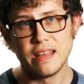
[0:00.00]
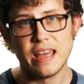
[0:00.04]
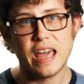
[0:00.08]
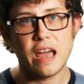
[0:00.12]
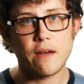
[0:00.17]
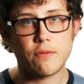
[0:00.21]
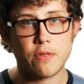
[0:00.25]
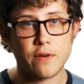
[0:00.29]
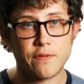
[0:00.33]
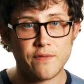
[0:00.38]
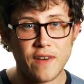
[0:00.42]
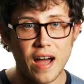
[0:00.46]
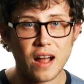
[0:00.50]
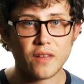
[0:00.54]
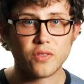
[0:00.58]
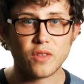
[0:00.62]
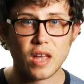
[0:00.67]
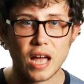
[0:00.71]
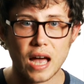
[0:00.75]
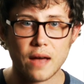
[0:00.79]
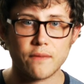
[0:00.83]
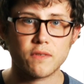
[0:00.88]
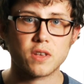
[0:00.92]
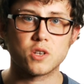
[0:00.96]
If the fact that
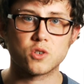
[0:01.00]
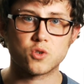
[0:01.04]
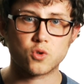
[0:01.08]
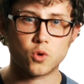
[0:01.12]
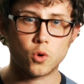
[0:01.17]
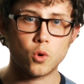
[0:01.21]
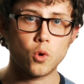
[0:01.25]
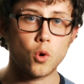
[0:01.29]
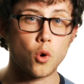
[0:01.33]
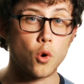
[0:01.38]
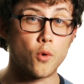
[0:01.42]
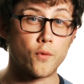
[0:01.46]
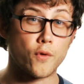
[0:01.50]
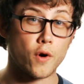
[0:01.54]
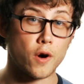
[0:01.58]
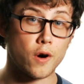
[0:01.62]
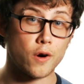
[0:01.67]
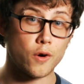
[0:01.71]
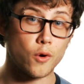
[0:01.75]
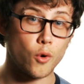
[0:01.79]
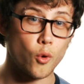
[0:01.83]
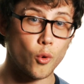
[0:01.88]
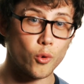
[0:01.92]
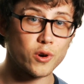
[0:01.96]
having control over
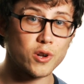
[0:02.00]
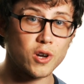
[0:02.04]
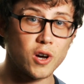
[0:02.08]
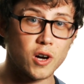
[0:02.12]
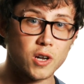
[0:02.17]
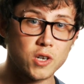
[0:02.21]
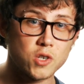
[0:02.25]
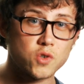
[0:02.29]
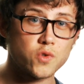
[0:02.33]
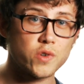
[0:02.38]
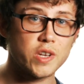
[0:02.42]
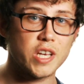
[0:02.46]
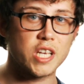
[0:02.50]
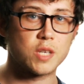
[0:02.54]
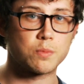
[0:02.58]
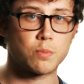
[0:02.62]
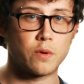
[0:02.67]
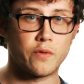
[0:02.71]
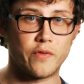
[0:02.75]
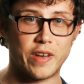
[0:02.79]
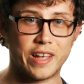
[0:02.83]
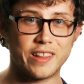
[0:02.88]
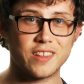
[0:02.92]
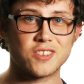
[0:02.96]
our own country is
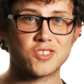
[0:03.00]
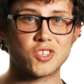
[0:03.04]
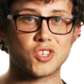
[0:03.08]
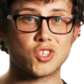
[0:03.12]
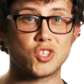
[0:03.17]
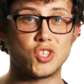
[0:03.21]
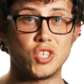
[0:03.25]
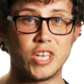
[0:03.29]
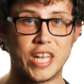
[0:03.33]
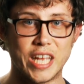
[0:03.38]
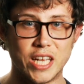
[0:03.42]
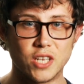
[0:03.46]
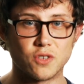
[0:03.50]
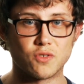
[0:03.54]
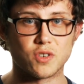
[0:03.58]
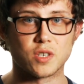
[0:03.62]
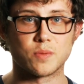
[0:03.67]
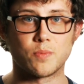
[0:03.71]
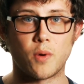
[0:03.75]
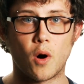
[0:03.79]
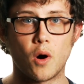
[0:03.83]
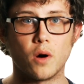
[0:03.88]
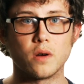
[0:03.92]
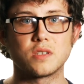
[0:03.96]
preventing such dangerous
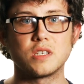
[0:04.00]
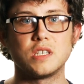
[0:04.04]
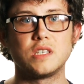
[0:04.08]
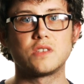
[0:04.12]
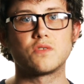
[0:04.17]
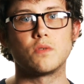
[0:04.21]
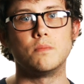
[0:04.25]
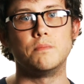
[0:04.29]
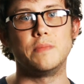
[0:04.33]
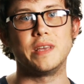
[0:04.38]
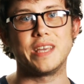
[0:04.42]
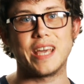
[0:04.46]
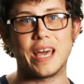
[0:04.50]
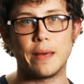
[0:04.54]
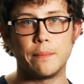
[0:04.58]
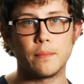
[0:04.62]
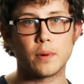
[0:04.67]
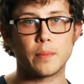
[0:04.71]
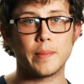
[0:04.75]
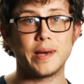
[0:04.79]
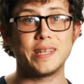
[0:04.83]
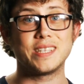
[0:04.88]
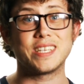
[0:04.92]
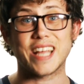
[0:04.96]
policies from being
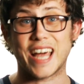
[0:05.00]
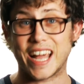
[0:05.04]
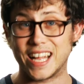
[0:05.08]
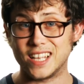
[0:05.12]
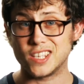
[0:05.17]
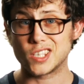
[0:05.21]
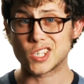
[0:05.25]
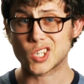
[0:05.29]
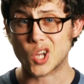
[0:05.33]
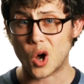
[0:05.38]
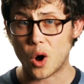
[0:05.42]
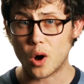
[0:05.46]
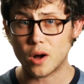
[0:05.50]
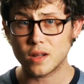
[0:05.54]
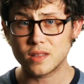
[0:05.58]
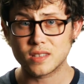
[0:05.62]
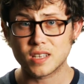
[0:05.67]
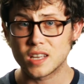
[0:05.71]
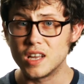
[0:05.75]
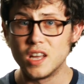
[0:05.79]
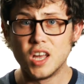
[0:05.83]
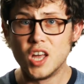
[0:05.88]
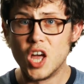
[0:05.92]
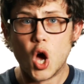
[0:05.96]
implemented in Scotland,
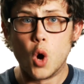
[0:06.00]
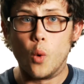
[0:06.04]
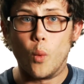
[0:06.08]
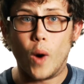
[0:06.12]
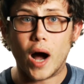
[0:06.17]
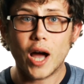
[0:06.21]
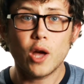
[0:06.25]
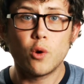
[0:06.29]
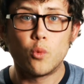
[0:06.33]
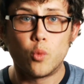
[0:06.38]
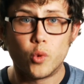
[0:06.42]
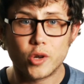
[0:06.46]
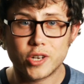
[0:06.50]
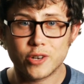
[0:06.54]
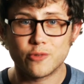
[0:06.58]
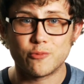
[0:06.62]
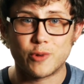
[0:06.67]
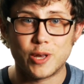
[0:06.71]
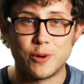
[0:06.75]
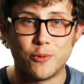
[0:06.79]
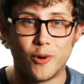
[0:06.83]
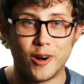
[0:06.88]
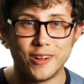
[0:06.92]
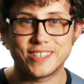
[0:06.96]
why wouldn't
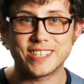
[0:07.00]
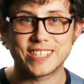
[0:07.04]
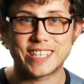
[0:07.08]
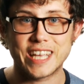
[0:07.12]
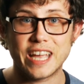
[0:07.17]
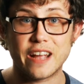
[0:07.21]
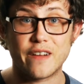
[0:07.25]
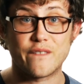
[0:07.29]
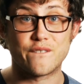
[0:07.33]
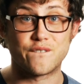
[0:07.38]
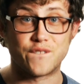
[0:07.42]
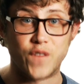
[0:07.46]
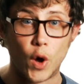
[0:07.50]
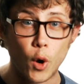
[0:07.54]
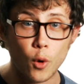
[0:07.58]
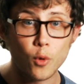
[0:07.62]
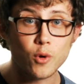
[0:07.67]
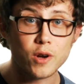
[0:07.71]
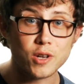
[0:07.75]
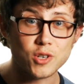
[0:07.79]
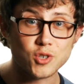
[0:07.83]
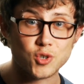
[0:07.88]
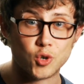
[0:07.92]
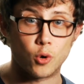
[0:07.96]
we want to take full
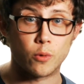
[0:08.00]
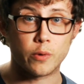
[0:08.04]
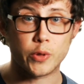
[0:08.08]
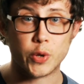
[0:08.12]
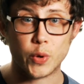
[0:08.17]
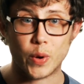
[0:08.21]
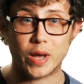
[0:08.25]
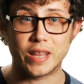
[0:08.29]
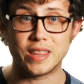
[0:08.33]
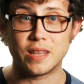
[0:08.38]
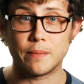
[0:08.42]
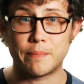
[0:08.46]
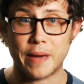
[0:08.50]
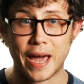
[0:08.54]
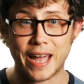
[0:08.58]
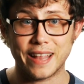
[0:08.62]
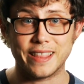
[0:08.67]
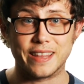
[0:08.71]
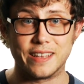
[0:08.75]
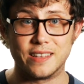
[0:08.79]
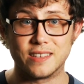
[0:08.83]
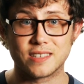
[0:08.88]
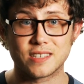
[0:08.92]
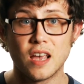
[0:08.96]
control through
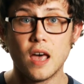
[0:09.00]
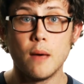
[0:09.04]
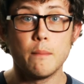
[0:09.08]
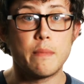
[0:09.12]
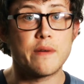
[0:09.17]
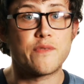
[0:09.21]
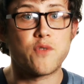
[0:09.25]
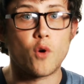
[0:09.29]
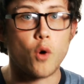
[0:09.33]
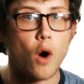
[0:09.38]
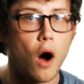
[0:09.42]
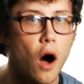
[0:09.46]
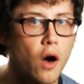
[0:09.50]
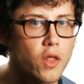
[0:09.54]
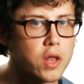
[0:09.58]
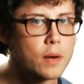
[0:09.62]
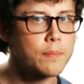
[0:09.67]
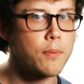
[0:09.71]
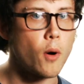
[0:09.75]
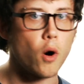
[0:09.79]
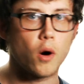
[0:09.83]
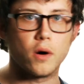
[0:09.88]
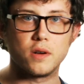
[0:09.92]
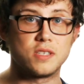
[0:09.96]
independence before other
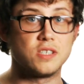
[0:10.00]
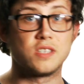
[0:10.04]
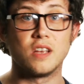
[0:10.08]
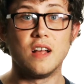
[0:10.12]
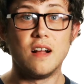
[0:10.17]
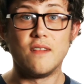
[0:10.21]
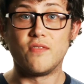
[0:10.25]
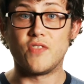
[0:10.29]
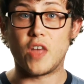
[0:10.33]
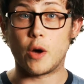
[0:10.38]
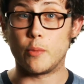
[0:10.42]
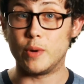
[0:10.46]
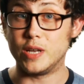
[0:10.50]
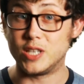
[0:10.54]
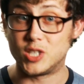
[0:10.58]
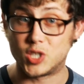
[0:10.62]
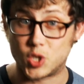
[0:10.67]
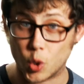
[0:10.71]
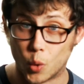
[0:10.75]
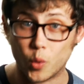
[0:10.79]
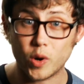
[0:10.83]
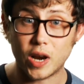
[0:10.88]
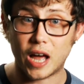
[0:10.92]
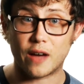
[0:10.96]
policies that we
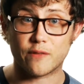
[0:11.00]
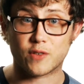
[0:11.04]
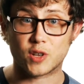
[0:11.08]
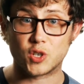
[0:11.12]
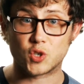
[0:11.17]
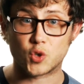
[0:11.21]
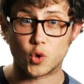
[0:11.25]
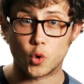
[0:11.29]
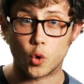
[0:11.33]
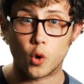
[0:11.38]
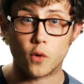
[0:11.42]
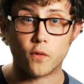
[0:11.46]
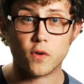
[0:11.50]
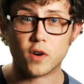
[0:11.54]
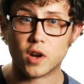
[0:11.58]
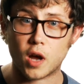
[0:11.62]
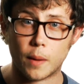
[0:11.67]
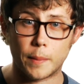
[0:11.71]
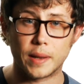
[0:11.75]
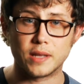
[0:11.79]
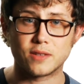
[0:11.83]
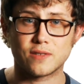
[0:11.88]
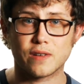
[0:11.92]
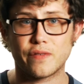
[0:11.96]
don't have control over
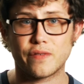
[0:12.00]
come into